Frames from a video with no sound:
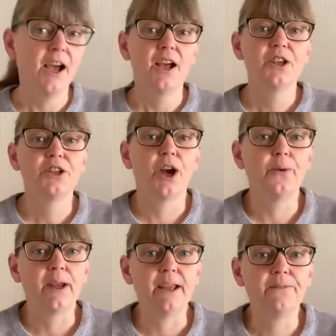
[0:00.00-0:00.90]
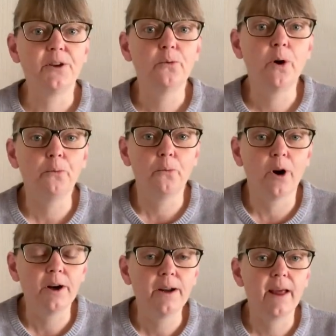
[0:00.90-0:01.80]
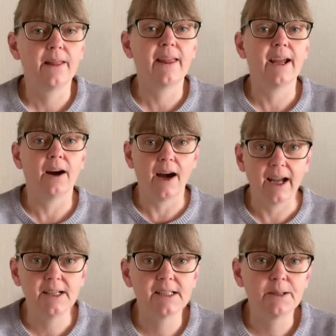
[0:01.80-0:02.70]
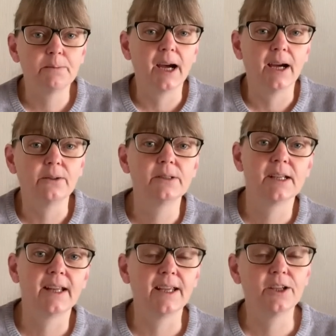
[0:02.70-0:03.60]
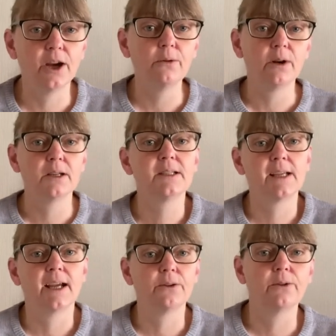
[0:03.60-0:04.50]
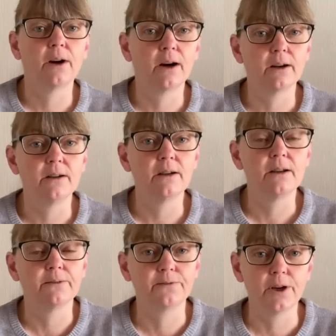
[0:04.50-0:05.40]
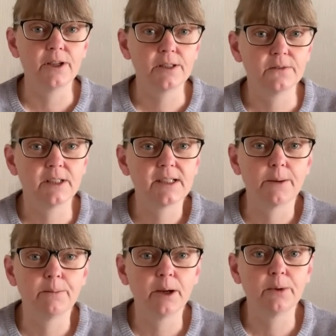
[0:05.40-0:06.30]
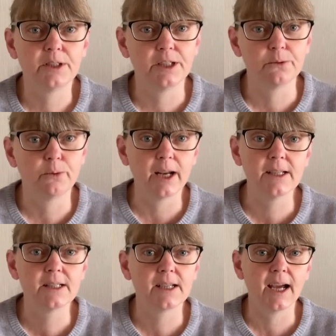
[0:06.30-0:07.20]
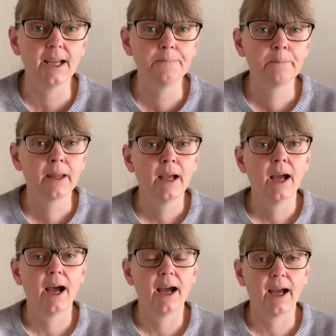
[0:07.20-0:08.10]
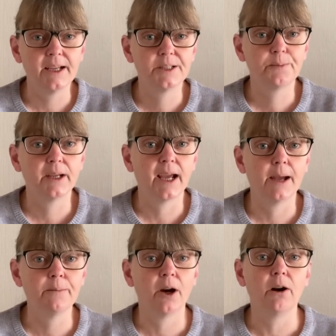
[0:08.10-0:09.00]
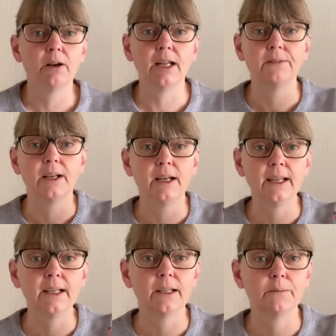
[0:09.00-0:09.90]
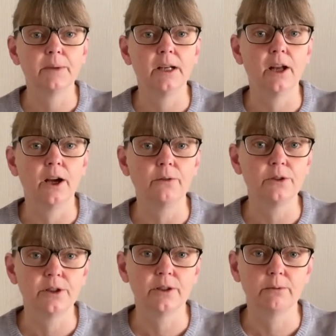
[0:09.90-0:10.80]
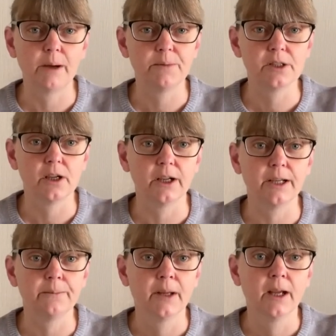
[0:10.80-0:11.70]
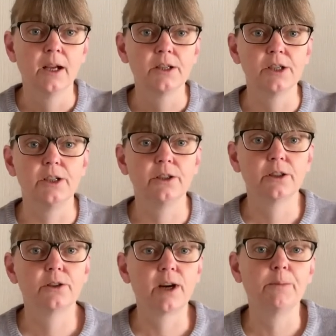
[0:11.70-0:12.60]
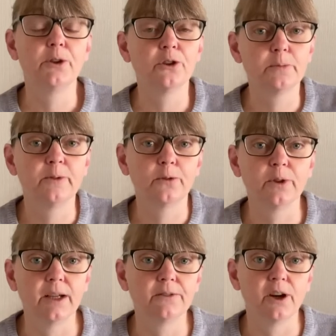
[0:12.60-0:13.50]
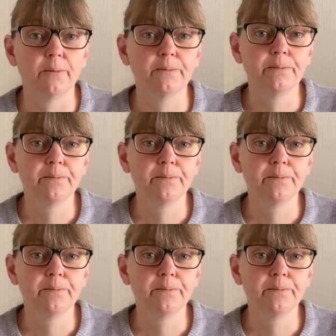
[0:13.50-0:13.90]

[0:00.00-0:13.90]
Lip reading: So if you want one, they are £18. They go on sale on the 1st of December, which is Wednesday at 8 p.m. I'll leave a link below to the website so you can grab yours before they've gone.